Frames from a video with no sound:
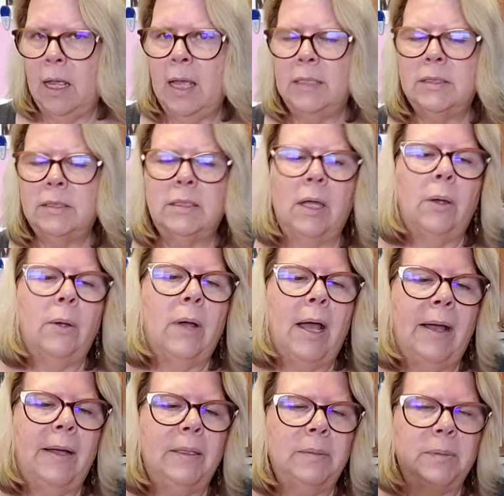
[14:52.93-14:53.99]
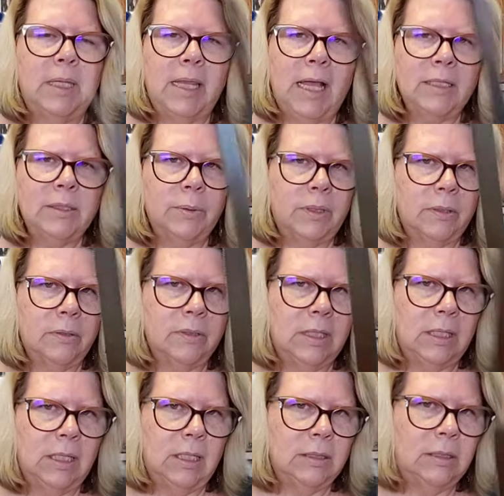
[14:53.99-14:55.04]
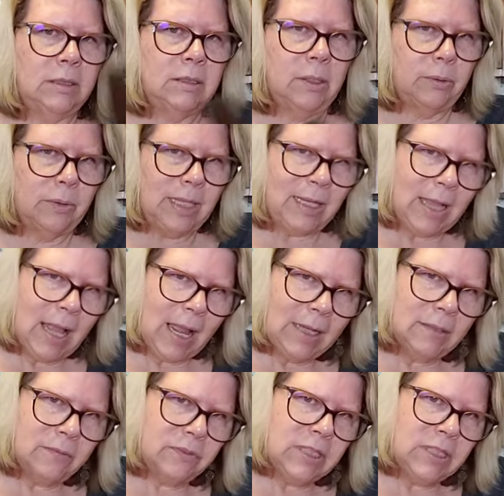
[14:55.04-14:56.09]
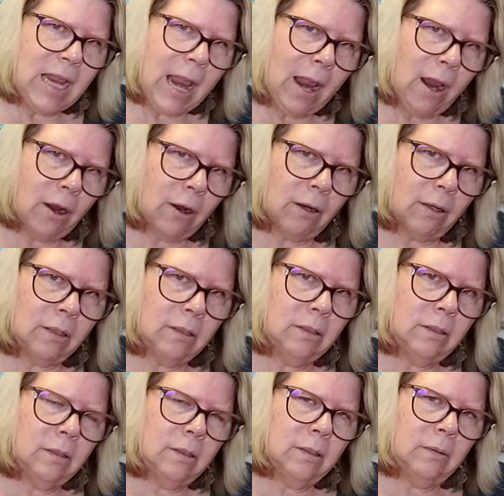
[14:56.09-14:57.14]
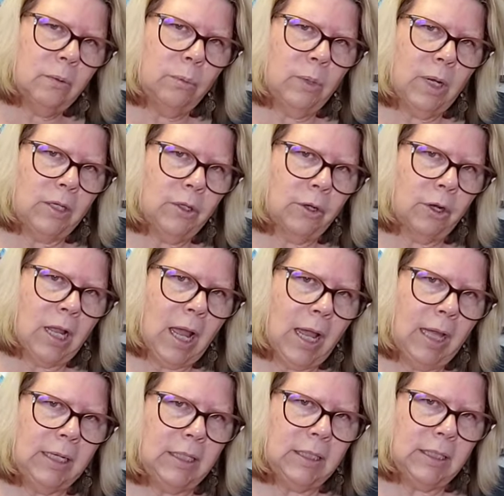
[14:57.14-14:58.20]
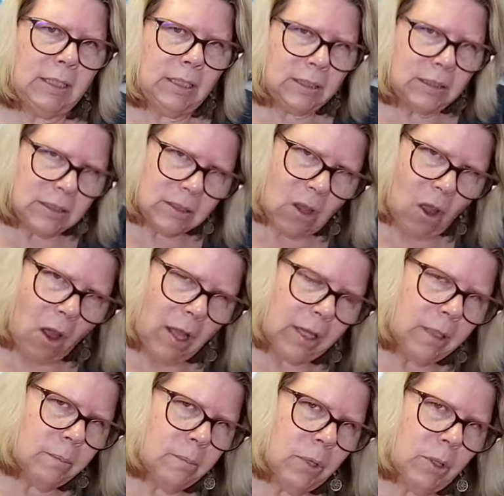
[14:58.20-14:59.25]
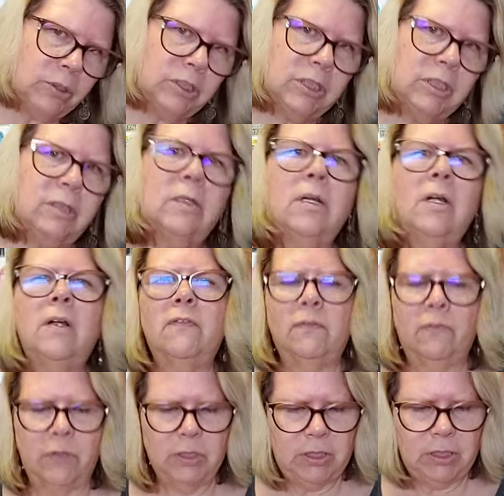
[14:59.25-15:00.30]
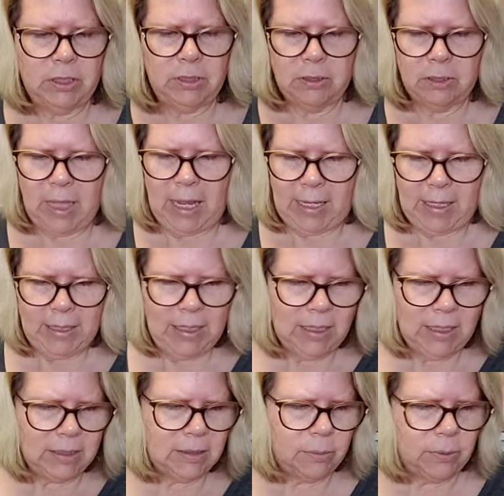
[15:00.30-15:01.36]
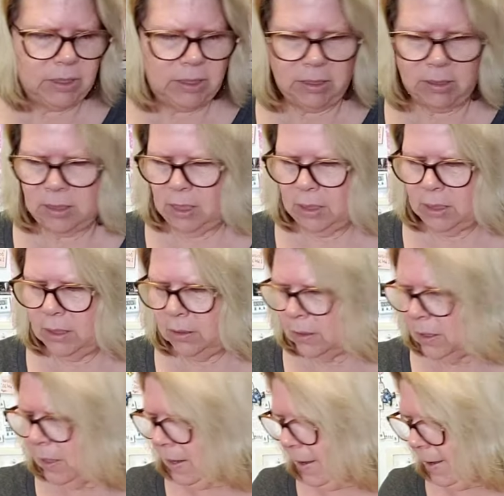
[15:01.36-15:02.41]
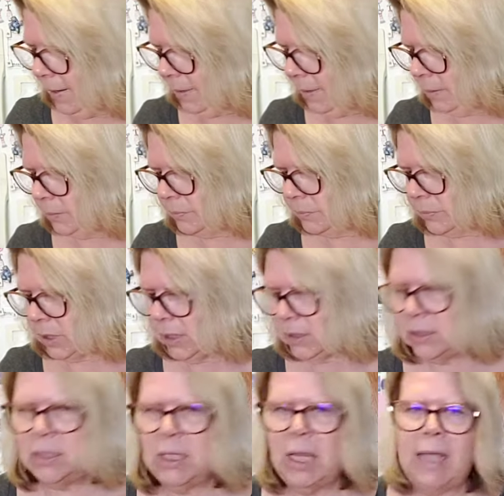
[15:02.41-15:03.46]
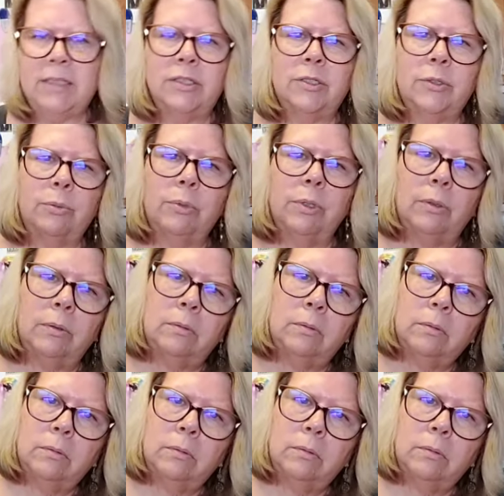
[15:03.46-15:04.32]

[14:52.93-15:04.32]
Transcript: So that's what those little, so they kind of tear what you're cutting in a sawing motion versus like this, which is gonna slice through.